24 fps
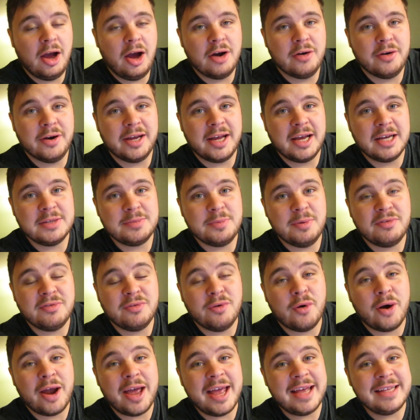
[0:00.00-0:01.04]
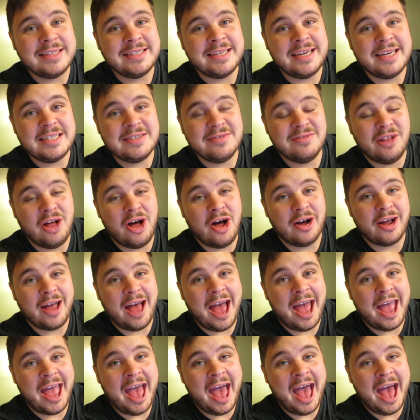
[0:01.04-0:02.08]
Alright guys, before I end today's vlog,
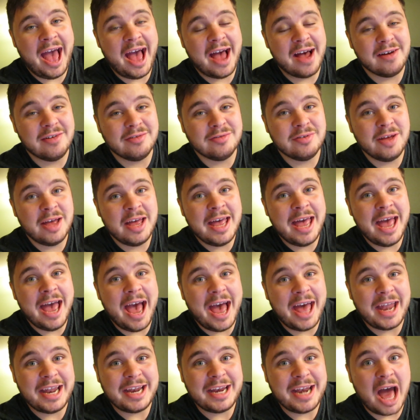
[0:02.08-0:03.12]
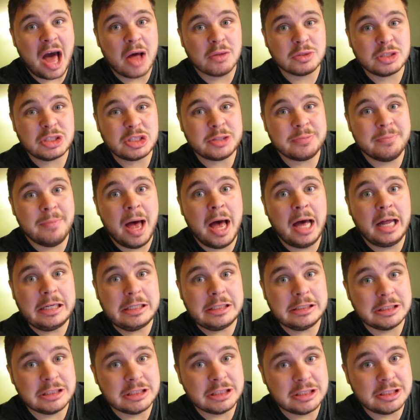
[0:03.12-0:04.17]
I have an
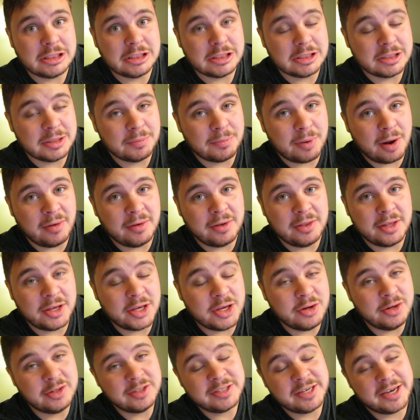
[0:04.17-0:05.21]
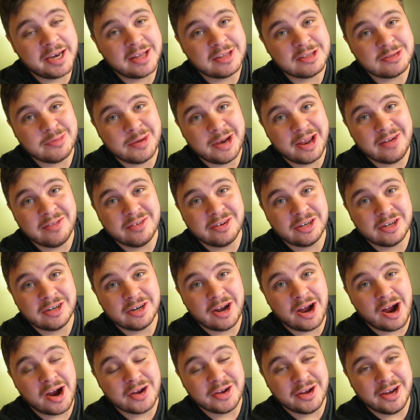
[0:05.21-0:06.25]
announcement. Probably the cutest announcement ever.
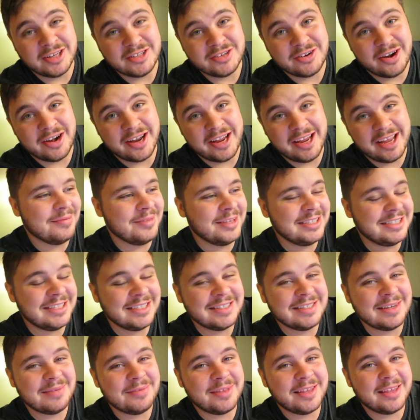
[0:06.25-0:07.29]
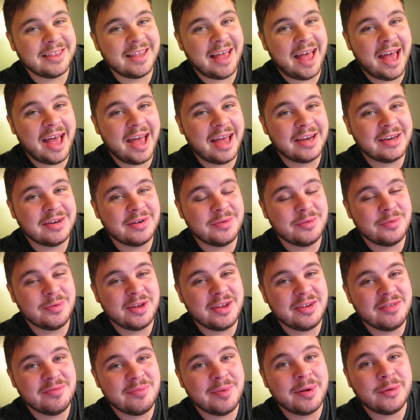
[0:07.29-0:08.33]
Are you guys ready? This is something that
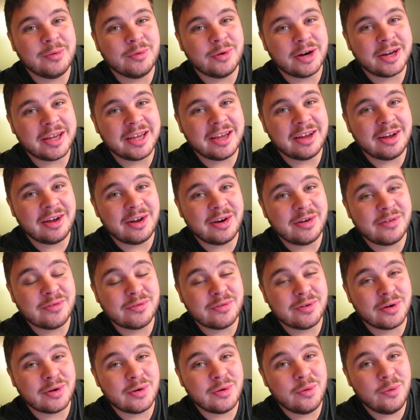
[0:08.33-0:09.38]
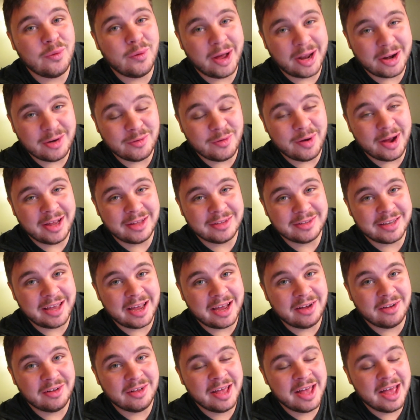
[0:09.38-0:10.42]
we've been working on for quite a while
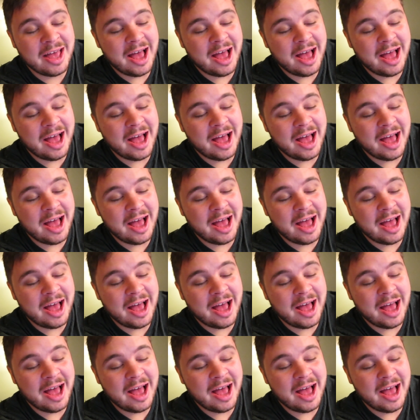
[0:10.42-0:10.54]
now